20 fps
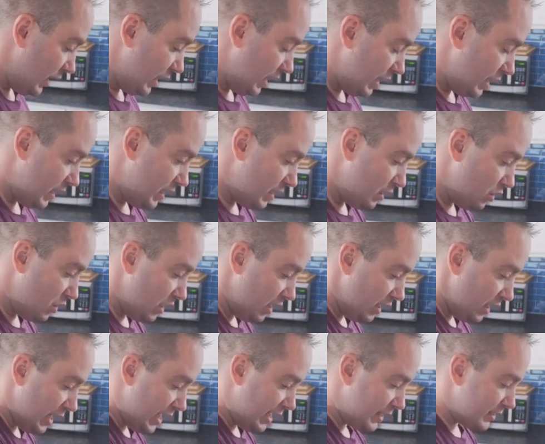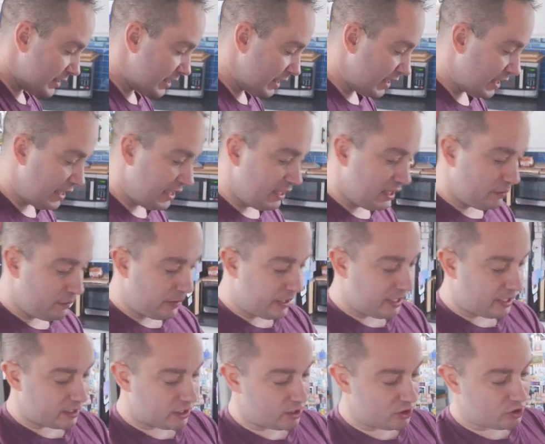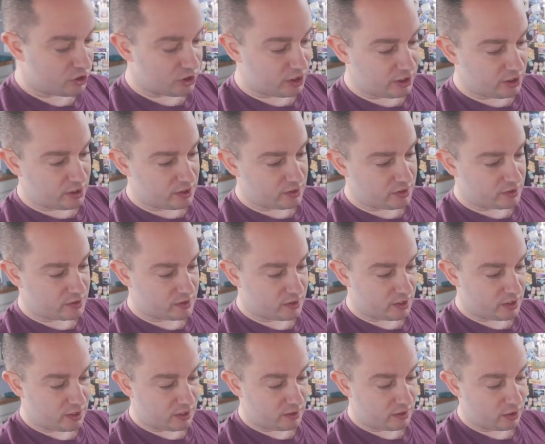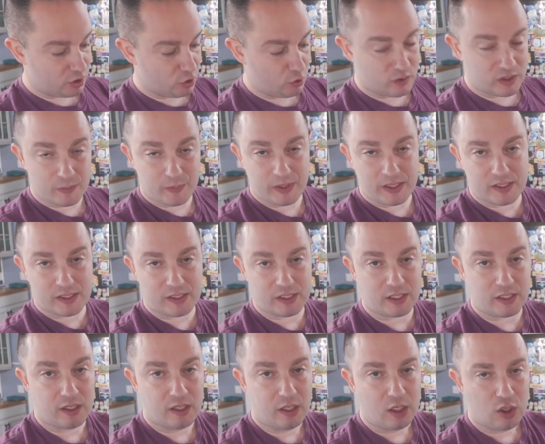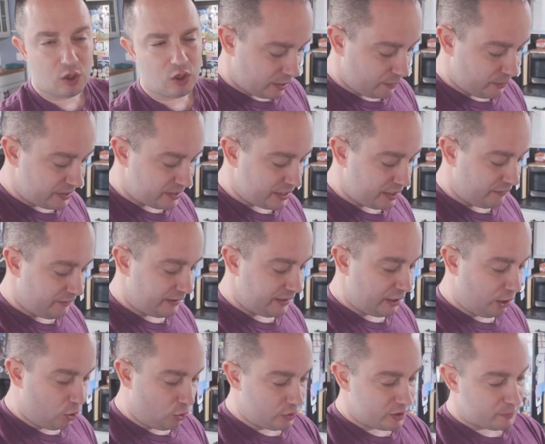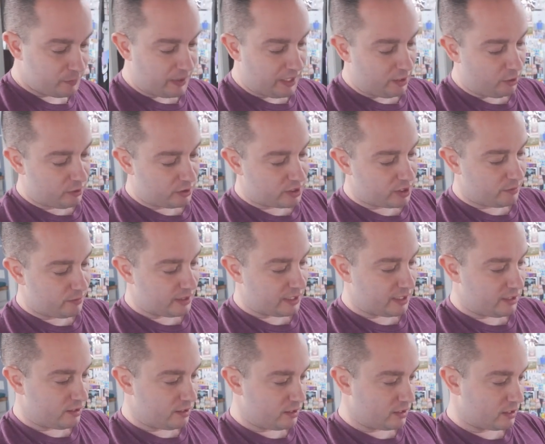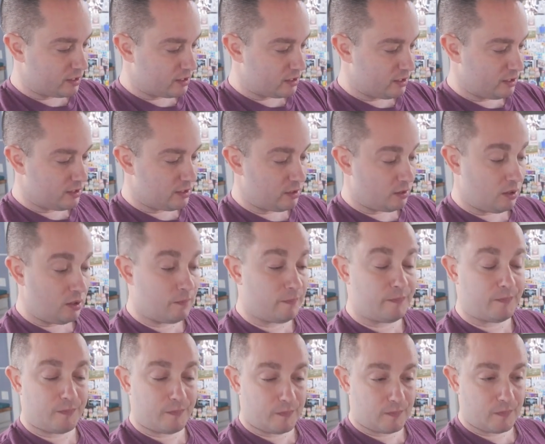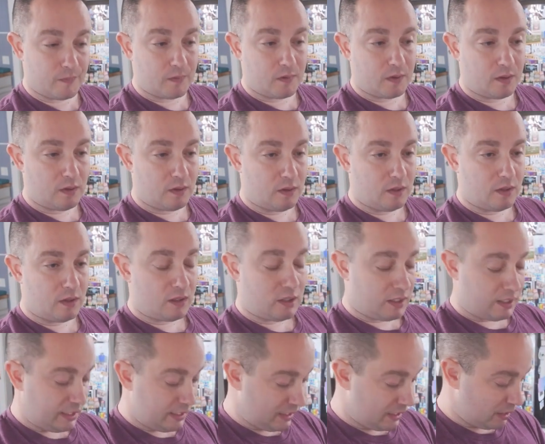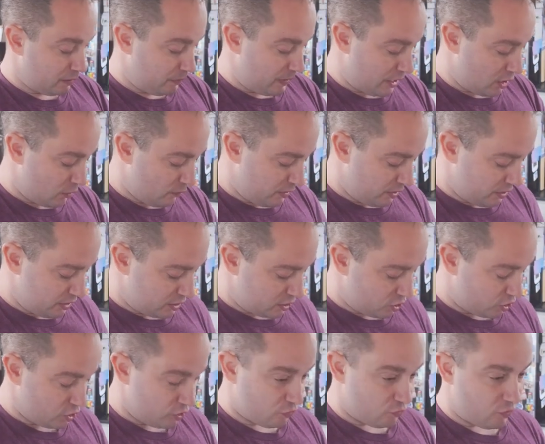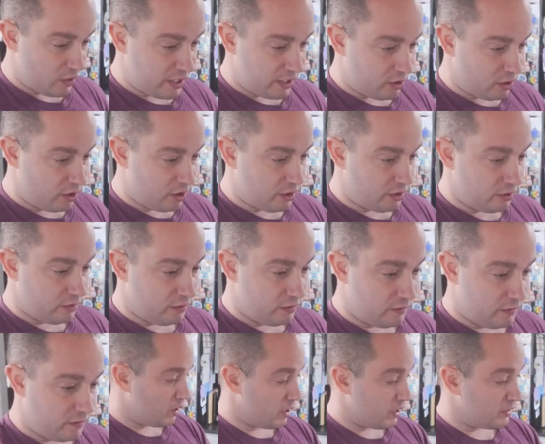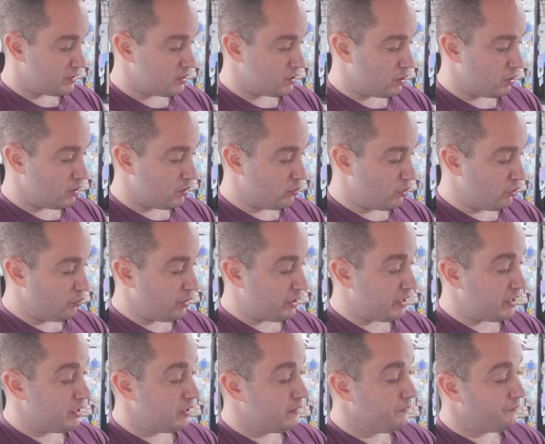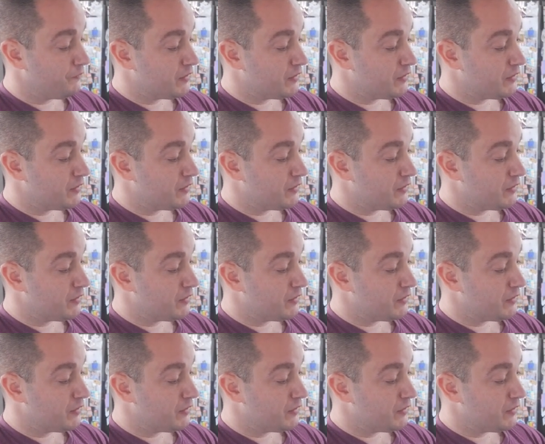And the last thing in the package is the USB-C. Let me see if it holds power coming out of the... Hitting the power button, it turned right on. All right, so I'm going to read.